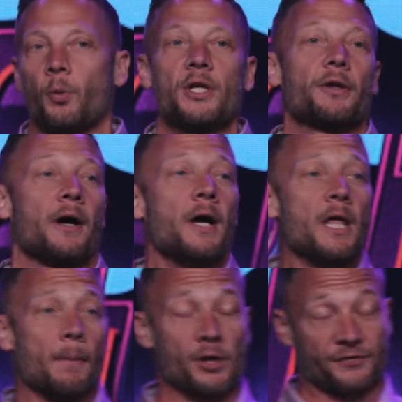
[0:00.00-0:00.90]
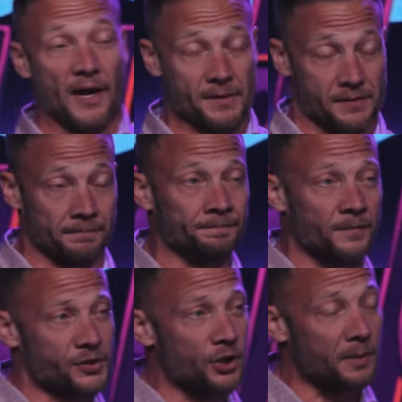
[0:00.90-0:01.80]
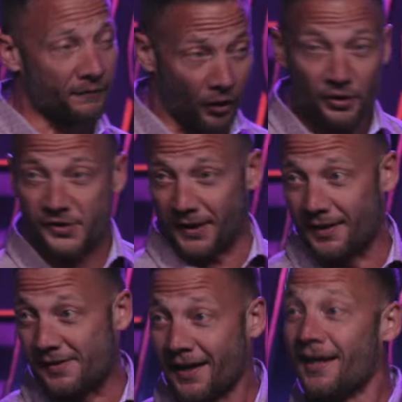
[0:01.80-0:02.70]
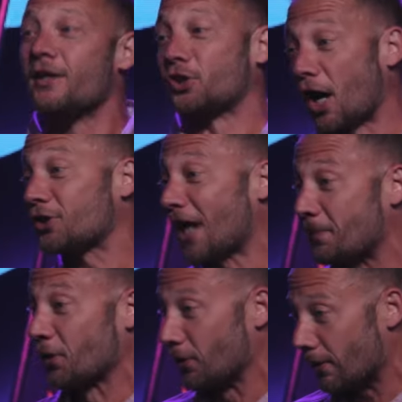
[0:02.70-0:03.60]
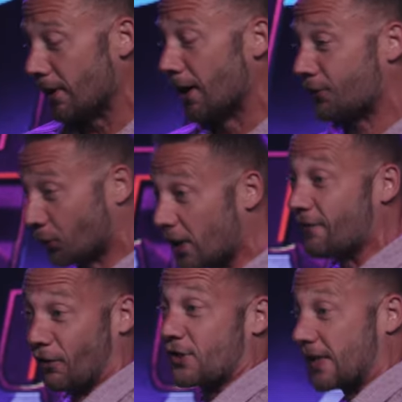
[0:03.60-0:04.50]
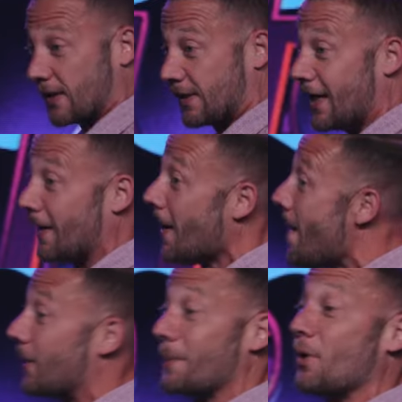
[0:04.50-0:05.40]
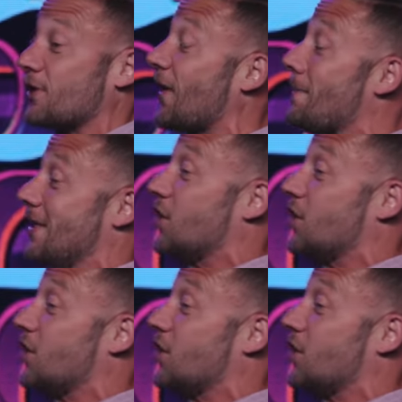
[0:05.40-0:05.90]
We know the most famous, excuse me, verse is John chapter uh, 3, verse 16, but the most famous